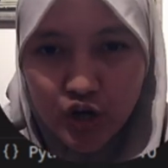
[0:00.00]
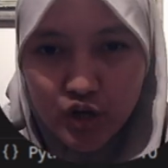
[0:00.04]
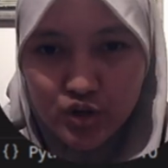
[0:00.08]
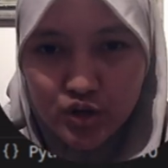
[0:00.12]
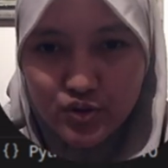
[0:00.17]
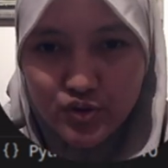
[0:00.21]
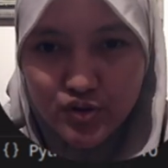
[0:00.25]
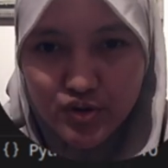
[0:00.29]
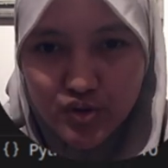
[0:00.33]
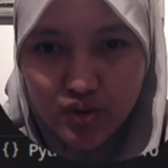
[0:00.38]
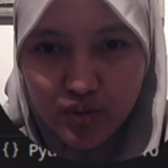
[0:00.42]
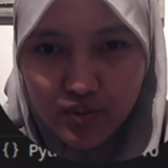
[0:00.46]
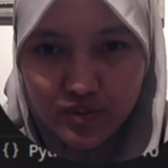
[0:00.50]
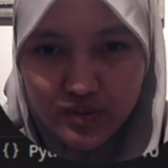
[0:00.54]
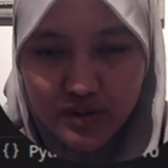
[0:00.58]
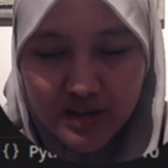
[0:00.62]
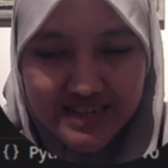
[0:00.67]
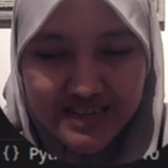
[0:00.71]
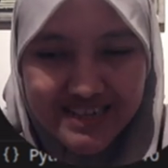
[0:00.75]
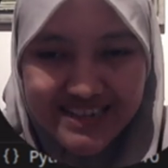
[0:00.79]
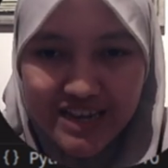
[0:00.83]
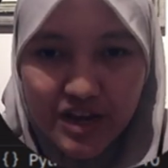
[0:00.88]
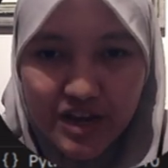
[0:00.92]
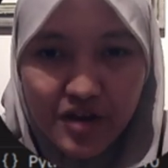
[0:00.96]
to show
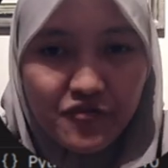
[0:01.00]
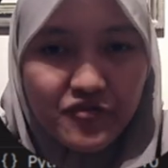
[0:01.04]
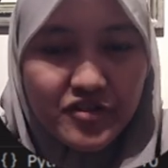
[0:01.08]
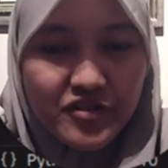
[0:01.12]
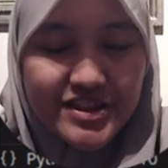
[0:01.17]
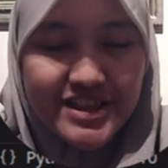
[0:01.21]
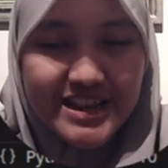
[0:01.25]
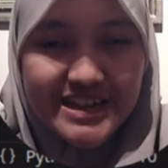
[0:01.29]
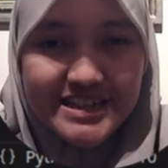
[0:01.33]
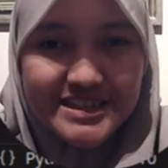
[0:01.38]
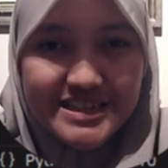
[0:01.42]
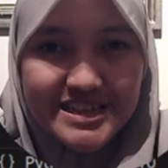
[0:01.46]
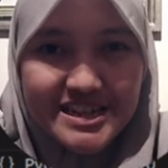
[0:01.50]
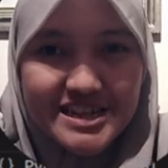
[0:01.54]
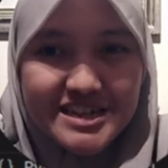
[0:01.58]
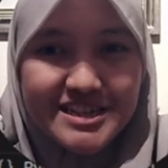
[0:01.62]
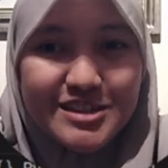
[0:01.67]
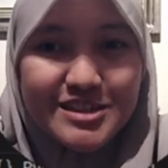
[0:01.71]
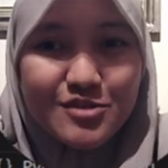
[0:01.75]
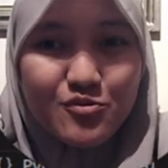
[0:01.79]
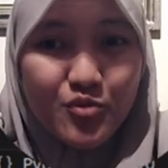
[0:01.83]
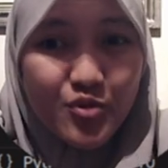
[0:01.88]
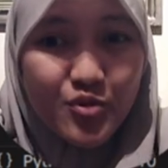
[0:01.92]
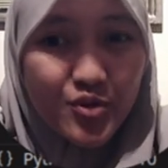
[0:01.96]
that everything
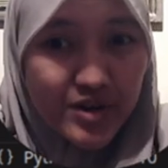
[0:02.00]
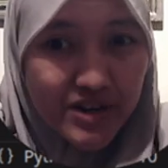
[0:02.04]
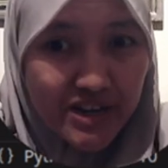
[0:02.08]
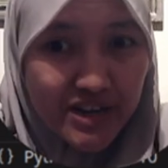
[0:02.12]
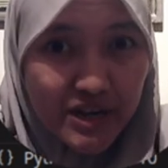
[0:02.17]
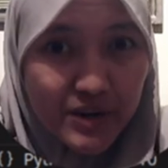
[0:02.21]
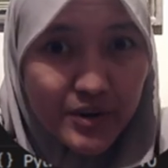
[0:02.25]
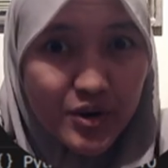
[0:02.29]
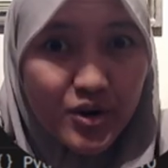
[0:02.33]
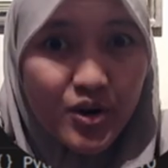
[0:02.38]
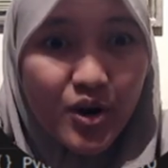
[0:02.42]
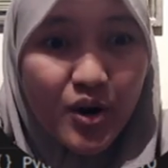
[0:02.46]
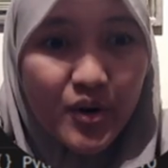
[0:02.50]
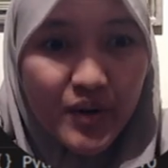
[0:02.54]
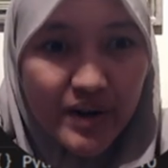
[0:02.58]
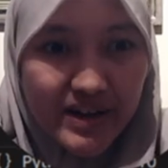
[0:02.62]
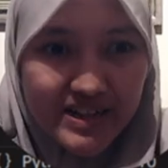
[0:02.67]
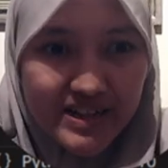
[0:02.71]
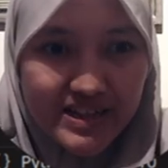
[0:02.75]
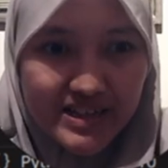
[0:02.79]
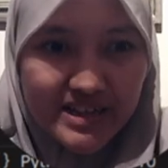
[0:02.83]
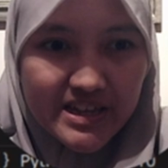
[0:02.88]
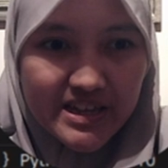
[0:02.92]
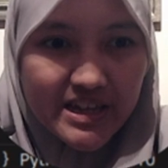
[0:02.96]
is working
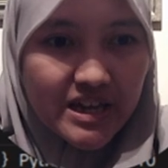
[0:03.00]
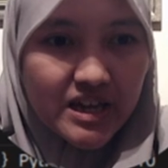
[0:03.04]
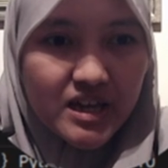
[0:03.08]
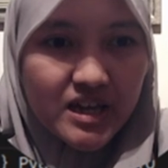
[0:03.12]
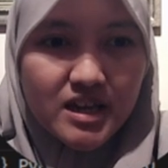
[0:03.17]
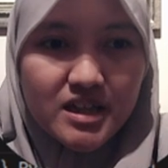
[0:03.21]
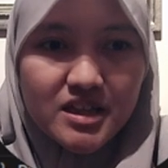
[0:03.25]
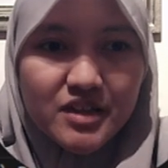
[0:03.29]
correctly.